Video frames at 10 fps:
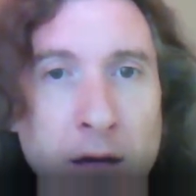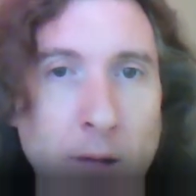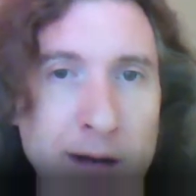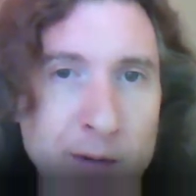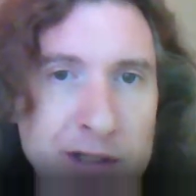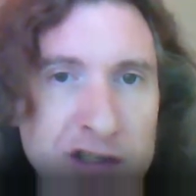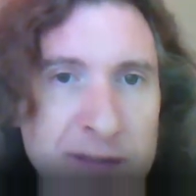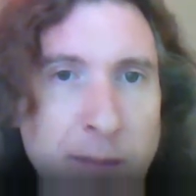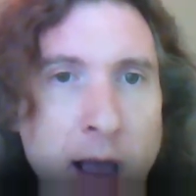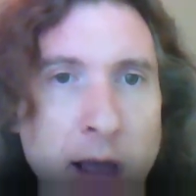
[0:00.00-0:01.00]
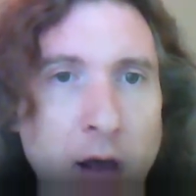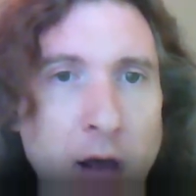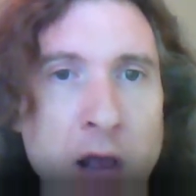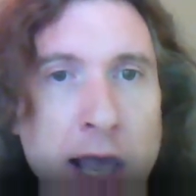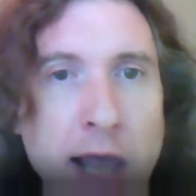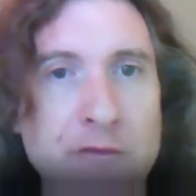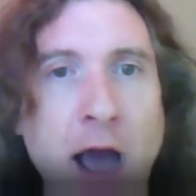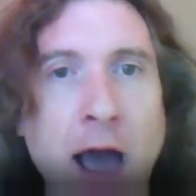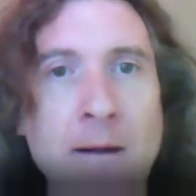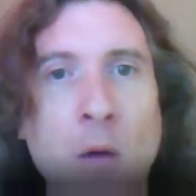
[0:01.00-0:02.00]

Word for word: why we shall smile. If not,